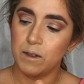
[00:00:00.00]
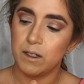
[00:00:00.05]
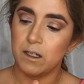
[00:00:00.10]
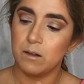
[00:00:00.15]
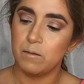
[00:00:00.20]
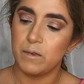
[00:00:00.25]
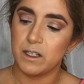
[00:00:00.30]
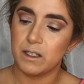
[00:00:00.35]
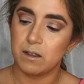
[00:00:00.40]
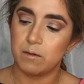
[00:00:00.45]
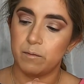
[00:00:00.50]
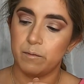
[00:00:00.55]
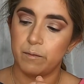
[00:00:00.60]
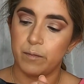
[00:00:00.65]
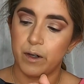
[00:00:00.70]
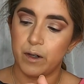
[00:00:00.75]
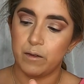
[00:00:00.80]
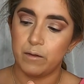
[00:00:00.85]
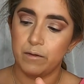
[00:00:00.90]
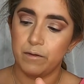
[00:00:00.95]
we can mix
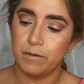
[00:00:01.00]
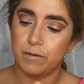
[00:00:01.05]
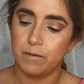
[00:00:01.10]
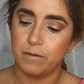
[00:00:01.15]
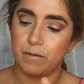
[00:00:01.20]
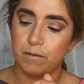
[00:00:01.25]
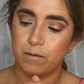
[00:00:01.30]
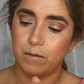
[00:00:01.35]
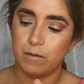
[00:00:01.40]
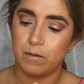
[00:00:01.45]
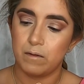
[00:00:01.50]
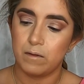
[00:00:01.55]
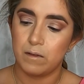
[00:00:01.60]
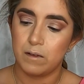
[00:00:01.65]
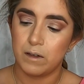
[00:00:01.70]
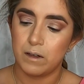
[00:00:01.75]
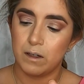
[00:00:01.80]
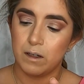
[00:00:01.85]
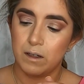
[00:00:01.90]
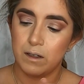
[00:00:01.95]
both
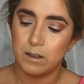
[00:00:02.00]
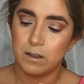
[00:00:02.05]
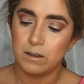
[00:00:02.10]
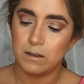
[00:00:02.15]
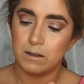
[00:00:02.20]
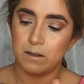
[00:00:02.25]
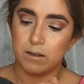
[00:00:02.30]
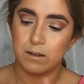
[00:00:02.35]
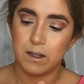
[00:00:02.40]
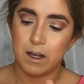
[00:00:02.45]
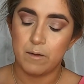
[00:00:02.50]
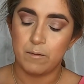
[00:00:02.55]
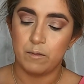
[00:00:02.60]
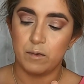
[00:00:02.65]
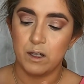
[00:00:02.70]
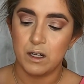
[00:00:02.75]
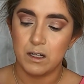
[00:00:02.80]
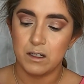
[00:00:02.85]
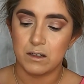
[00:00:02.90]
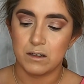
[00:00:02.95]
since that
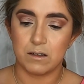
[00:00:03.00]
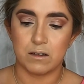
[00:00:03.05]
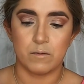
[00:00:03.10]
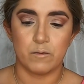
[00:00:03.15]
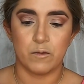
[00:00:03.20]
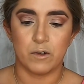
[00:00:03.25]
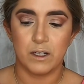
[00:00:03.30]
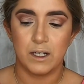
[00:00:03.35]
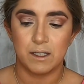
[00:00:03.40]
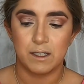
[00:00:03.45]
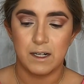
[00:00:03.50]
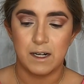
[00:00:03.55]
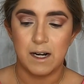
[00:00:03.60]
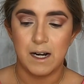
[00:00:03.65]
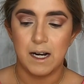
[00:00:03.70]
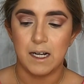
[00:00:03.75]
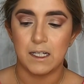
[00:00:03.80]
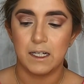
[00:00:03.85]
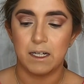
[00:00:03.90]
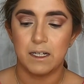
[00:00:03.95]
blush is more like a
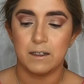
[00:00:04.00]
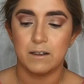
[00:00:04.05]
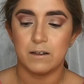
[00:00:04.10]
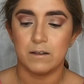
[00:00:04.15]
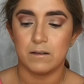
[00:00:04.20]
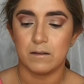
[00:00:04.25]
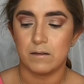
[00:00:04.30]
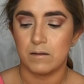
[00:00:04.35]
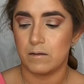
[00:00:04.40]
highlighter.